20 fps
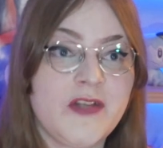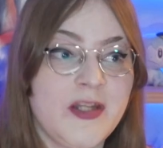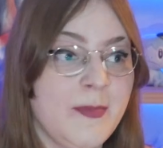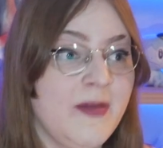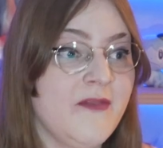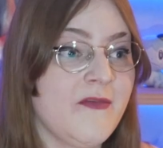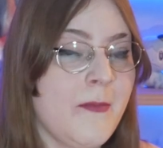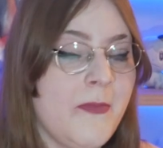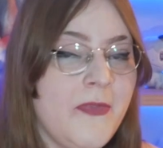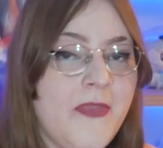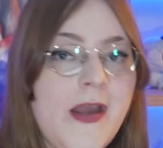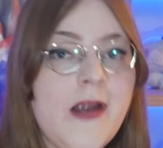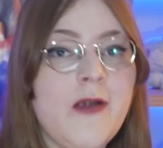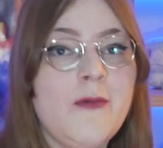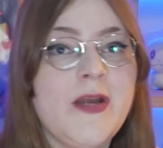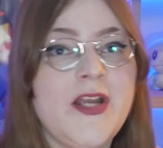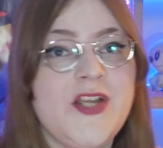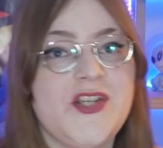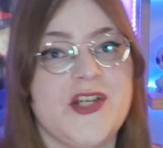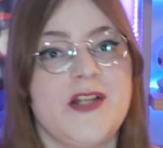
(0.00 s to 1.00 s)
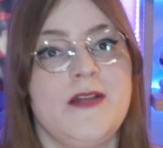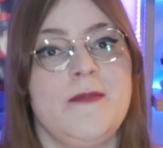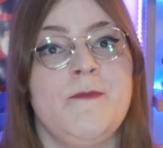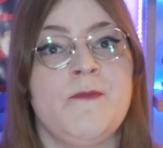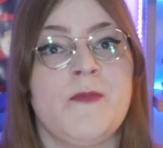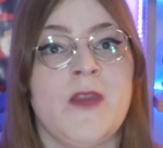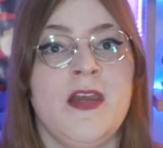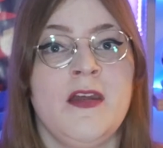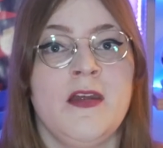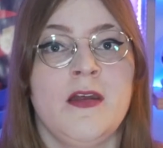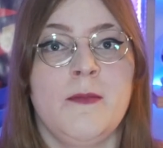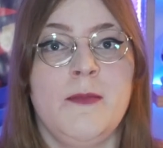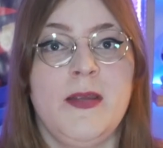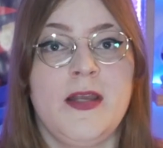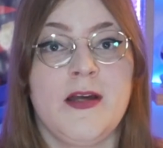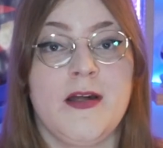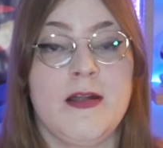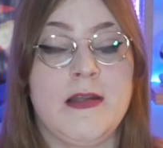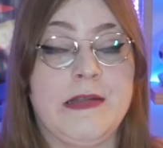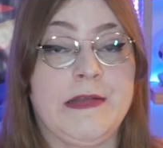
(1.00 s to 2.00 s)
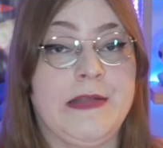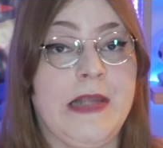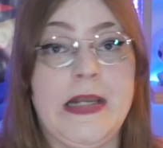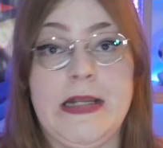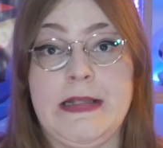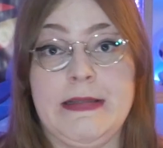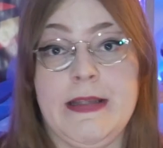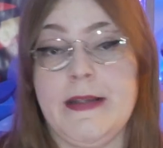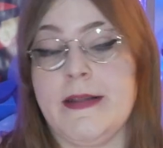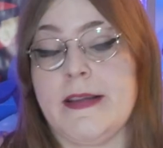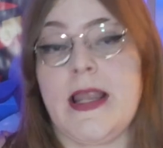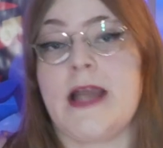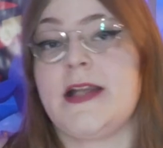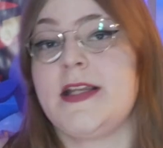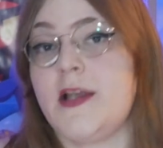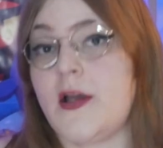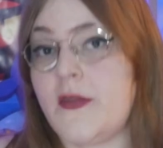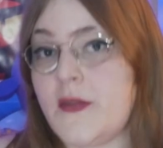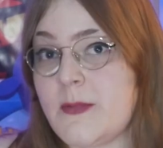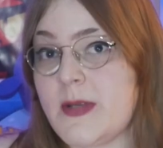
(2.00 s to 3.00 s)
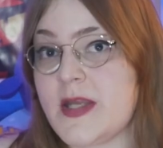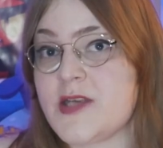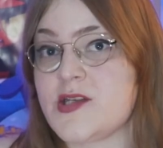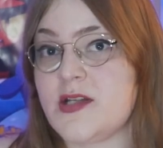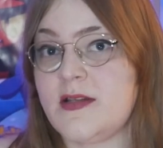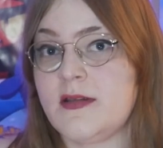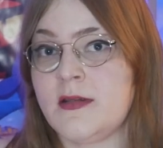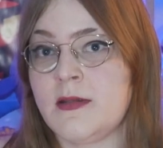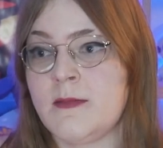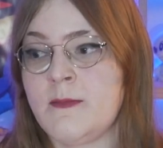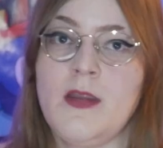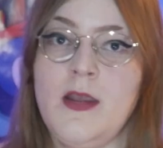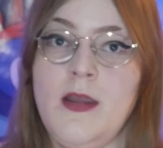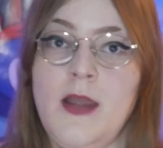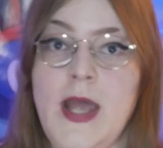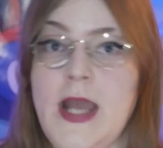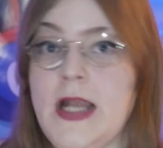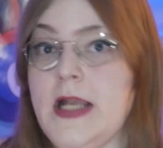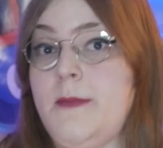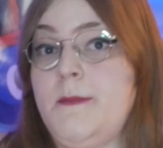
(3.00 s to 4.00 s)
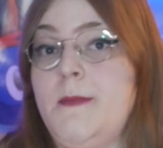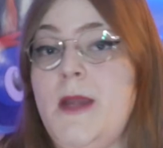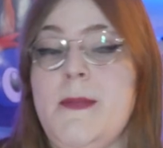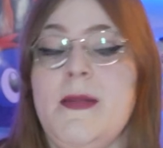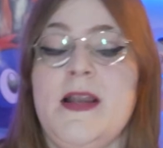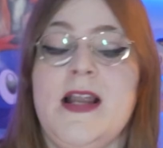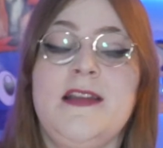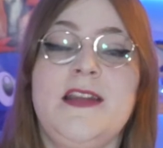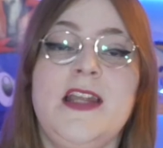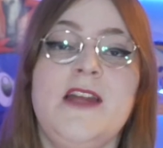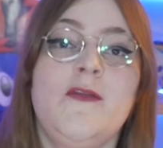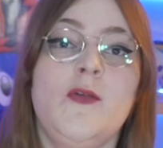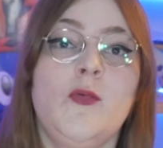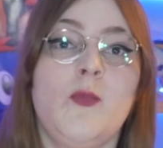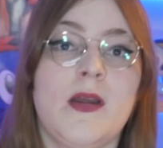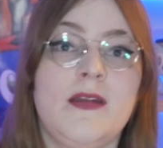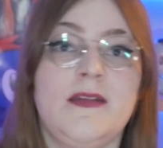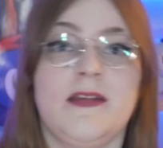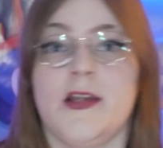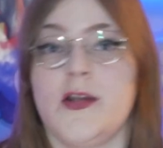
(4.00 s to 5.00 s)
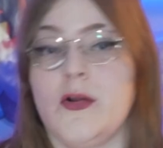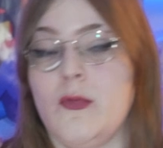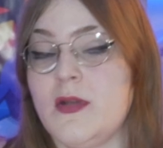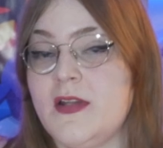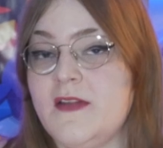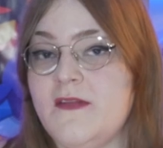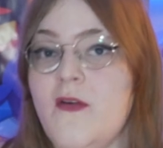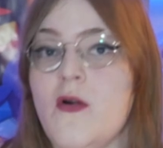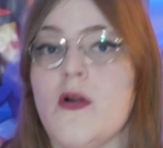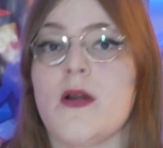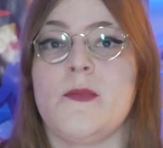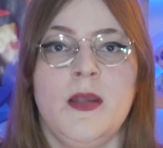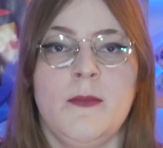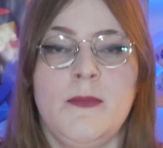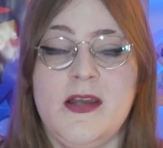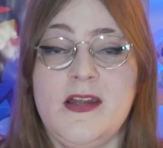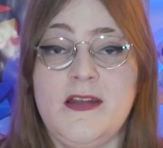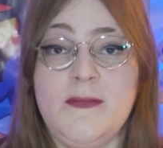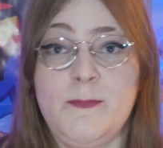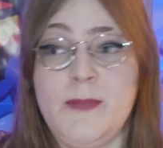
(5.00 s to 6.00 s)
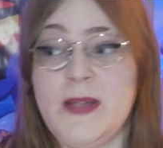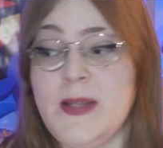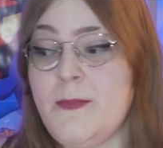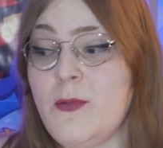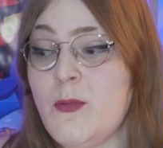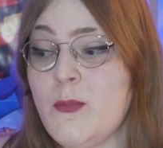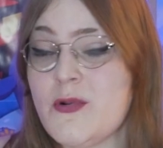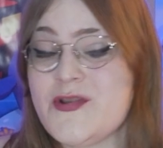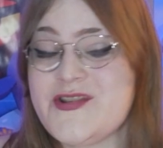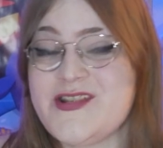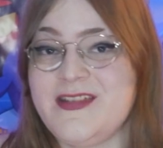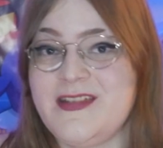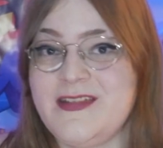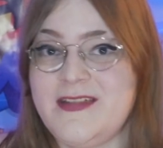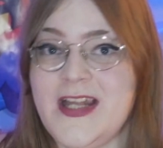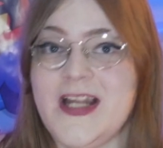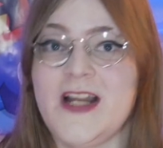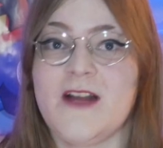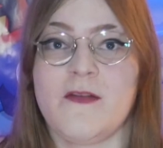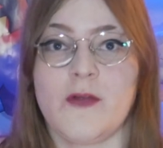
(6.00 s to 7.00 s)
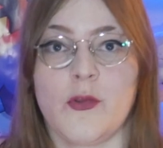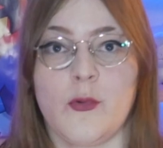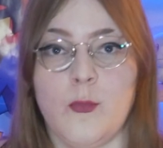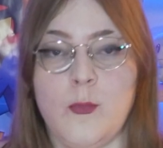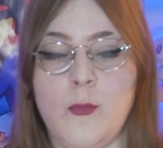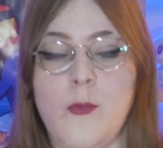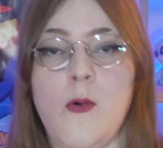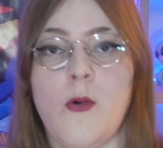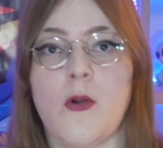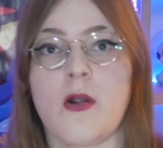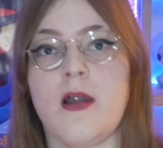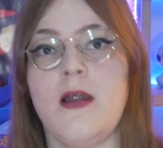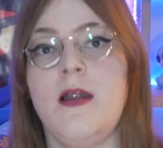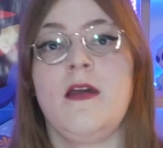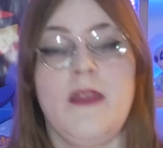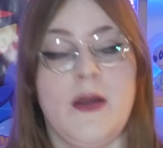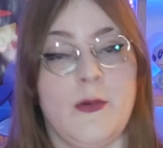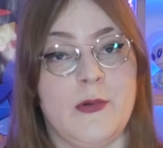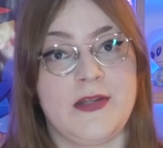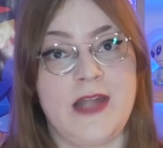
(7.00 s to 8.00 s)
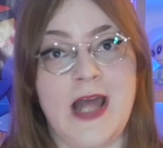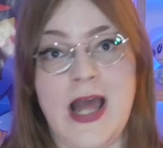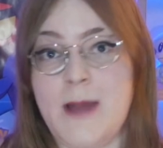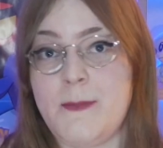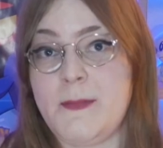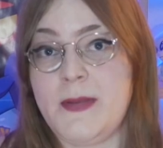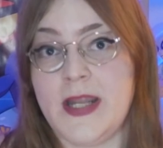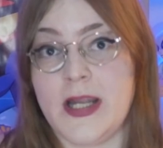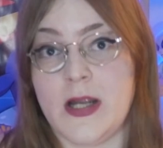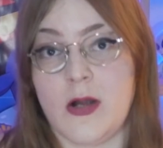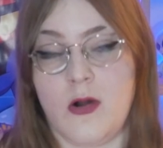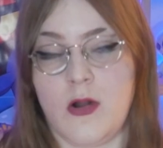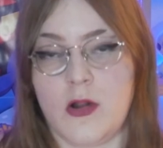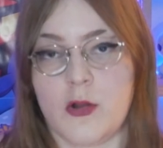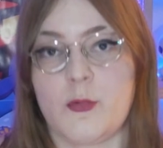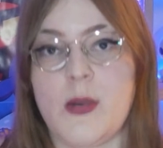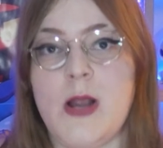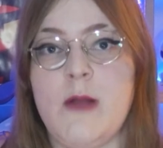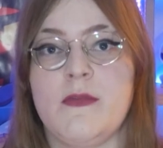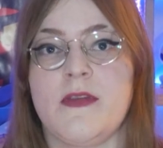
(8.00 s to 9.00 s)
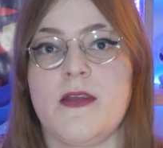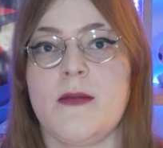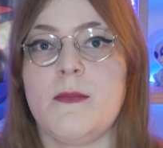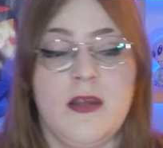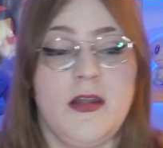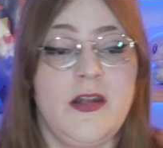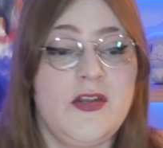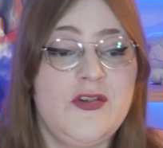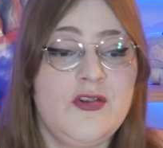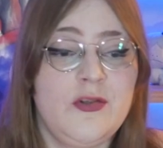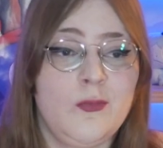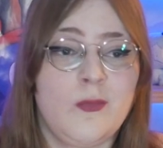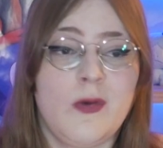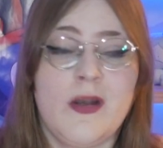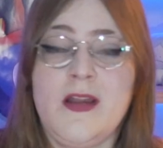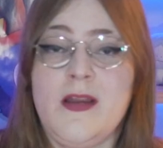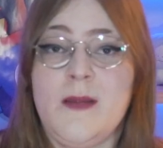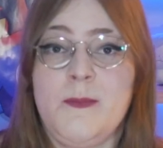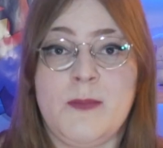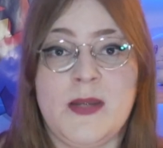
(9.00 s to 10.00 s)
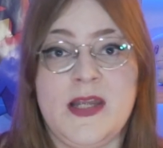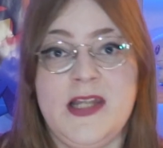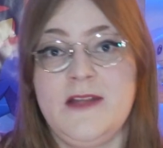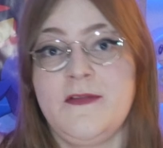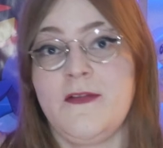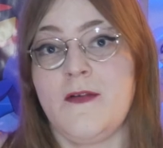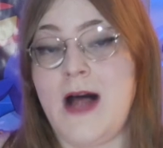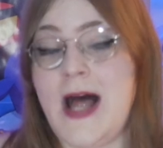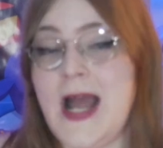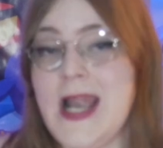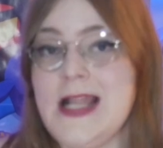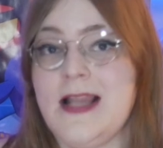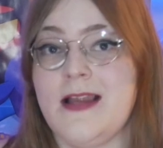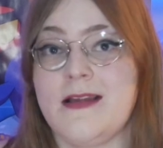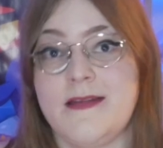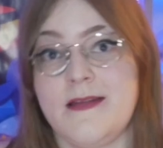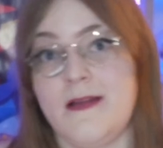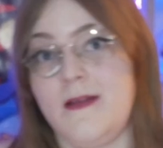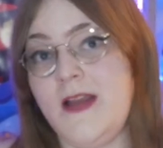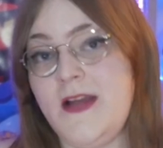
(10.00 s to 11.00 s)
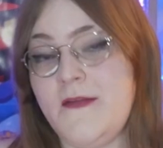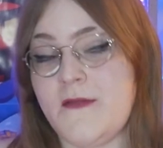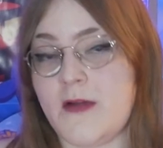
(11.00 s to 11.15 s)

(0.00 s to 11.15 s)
to be from their region because they didn't like the other regions. Heck, maybe that's even why Sinnoh was formed, because people were just sick of all the war that was happening all around them, and they just wanted a peaceful island to live